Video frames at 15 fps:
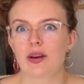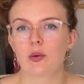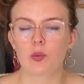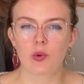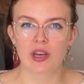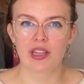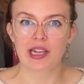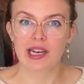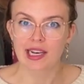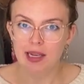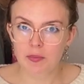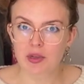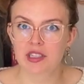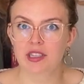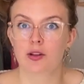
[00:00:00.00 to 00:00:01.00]
with
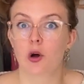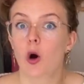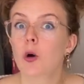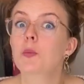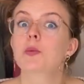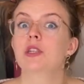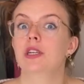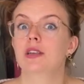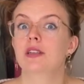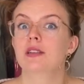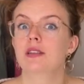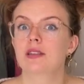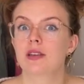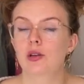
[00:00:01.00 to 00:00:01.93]
limited options,